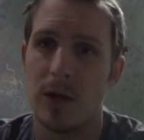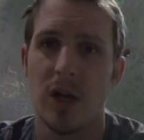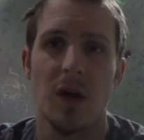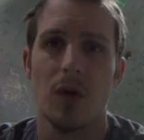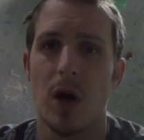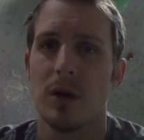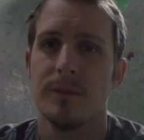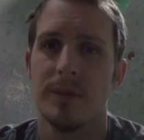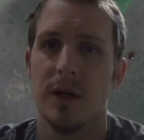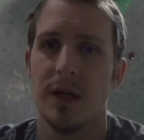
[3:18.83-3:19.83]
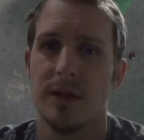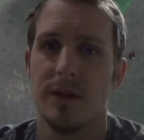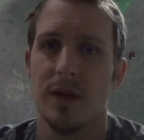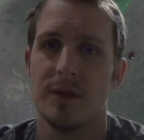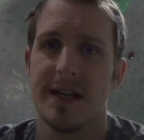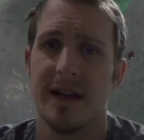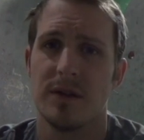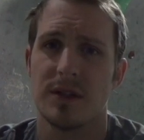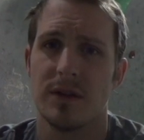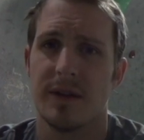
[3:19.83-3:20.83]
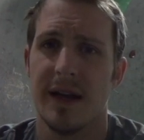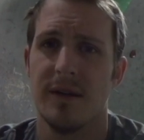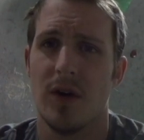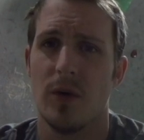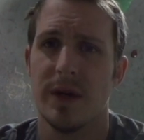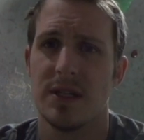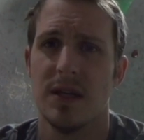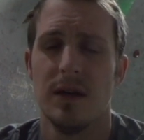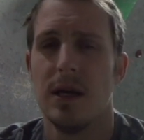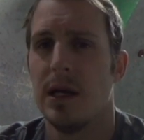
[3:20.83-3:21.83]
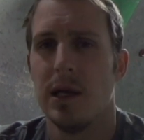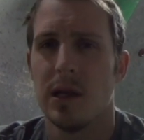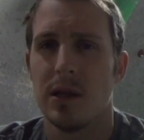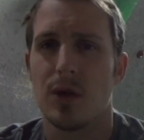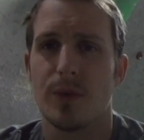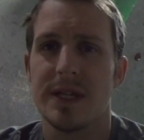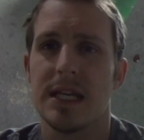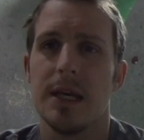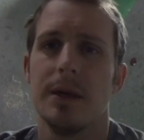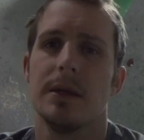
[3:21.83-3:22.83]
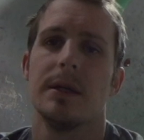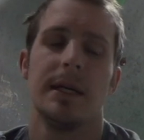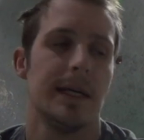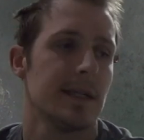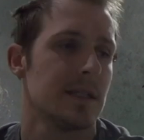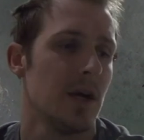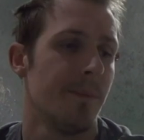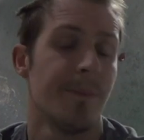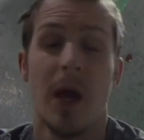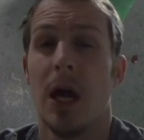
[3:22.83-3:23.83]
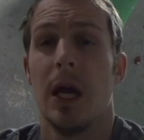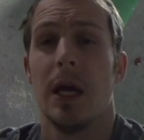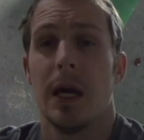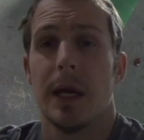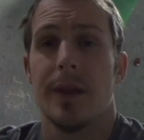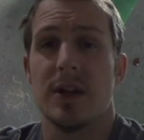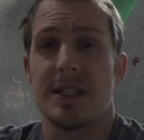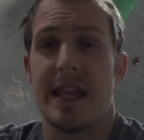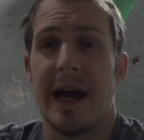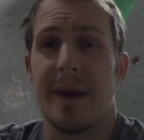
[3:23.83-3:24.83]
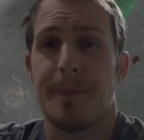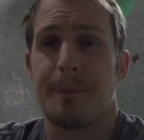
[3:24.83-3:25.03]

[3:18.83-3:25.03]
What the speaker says: You're not wrong. Dinos are kind of always a little risky. So there's that.